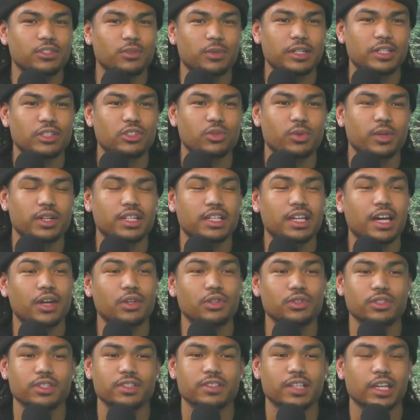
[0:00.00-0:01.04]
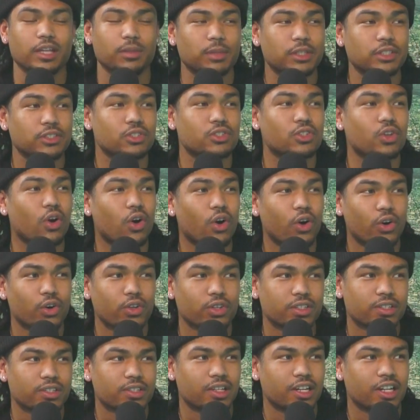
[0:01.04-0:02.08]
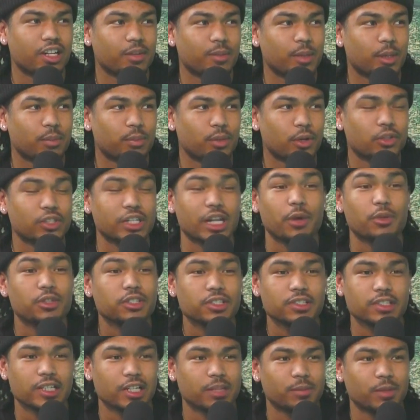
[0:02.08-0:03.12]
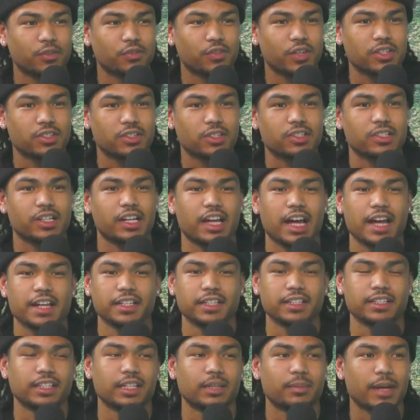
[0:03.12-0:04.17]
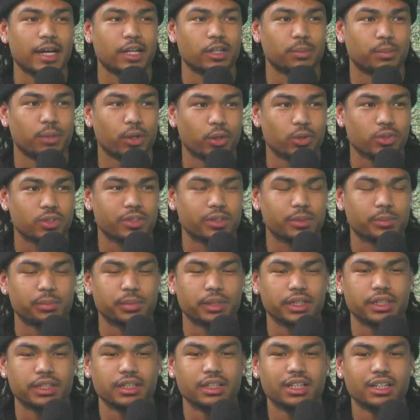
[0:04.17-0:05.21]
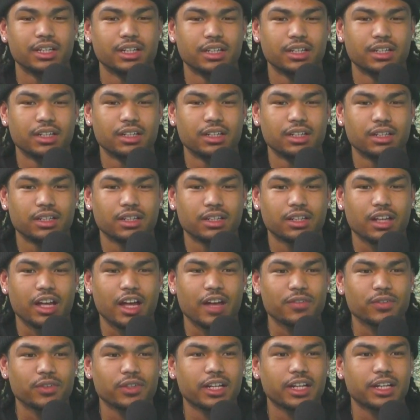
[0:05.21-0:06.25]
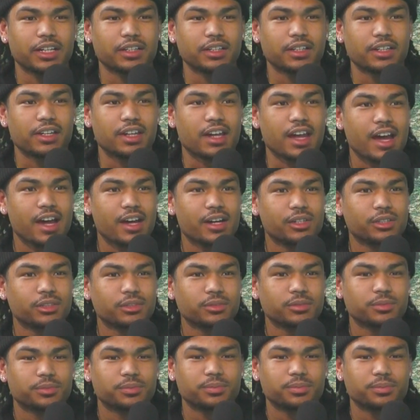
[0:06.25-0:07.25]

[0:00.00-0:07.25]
2020, I used to take pictures all the time and post. And I was just telling my friends that's like I need to get back to posting. But I feel like now